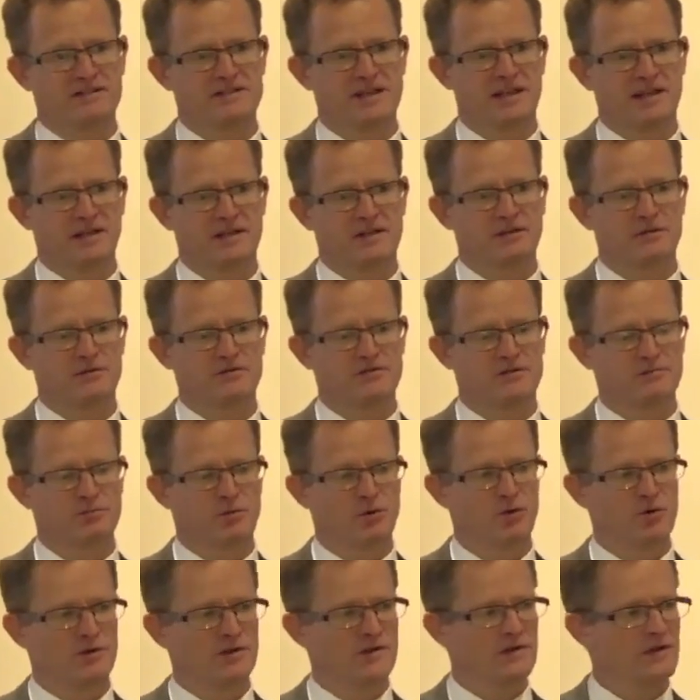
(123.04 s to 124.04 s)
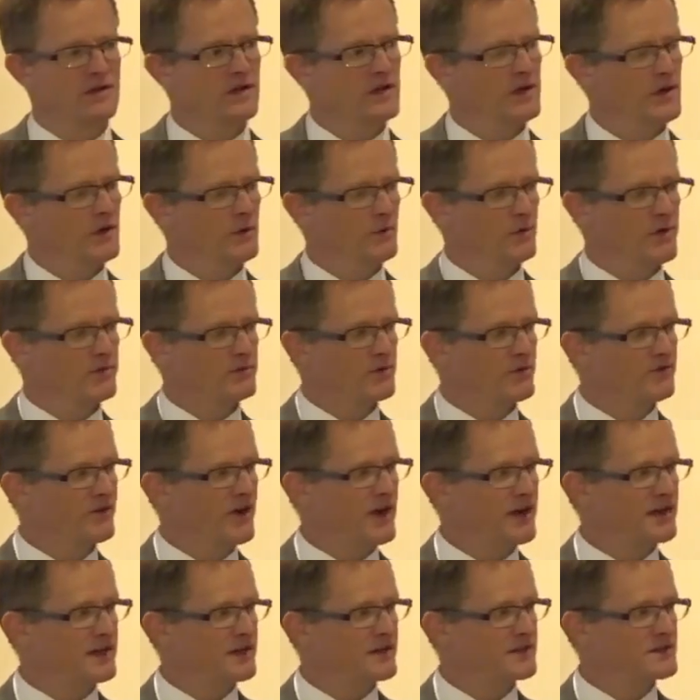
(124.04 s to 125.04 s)
technical support. We have
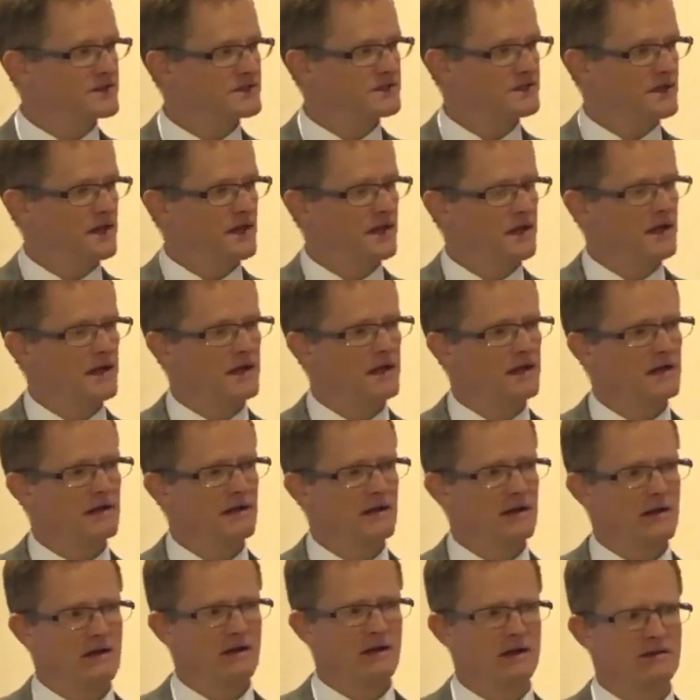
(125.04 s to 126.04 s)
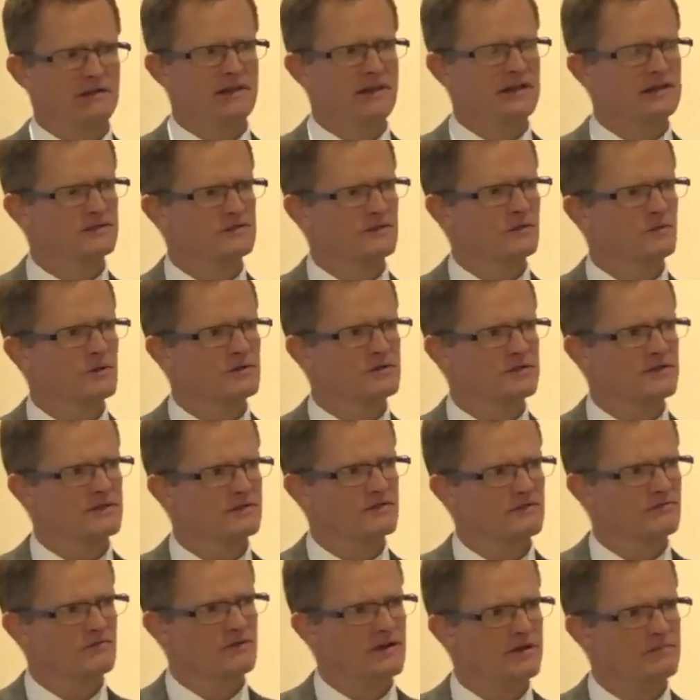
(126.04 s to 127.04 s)
provided, uh, I think it's almost
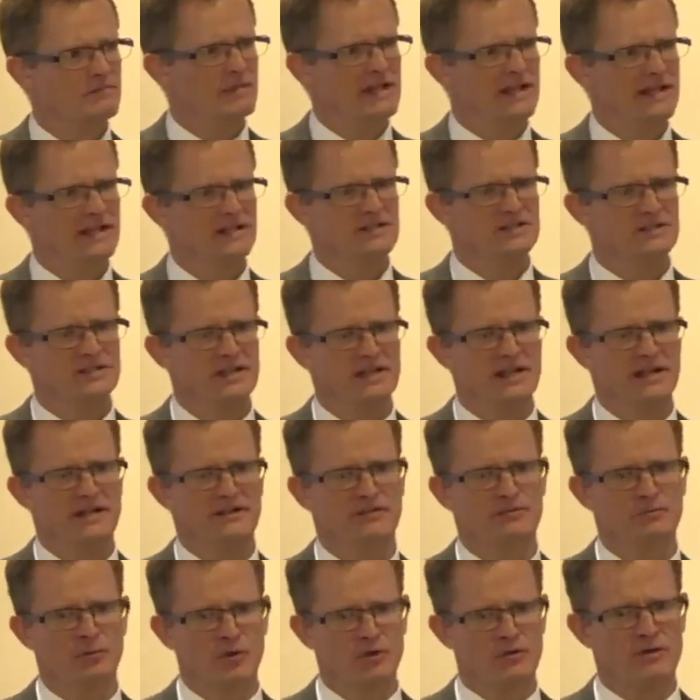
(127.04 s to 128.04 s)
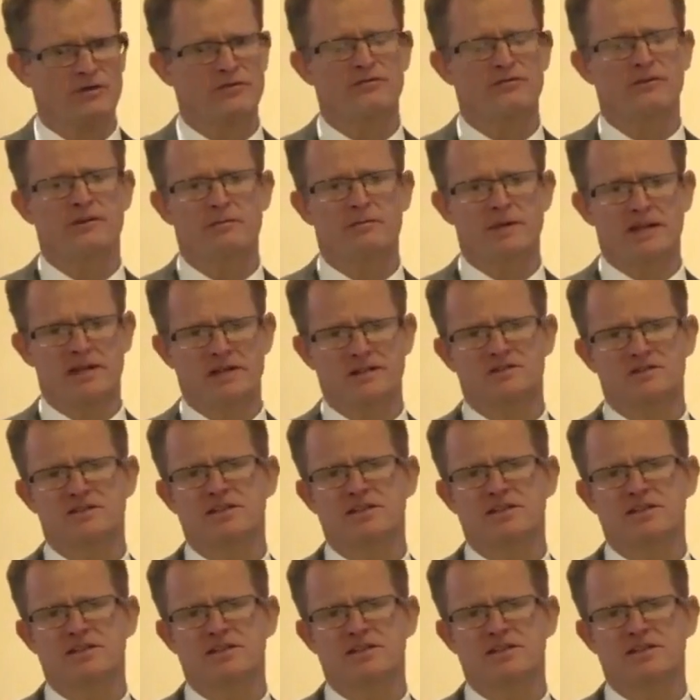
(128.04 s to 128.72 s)
3 billion shillings, more than 3 billion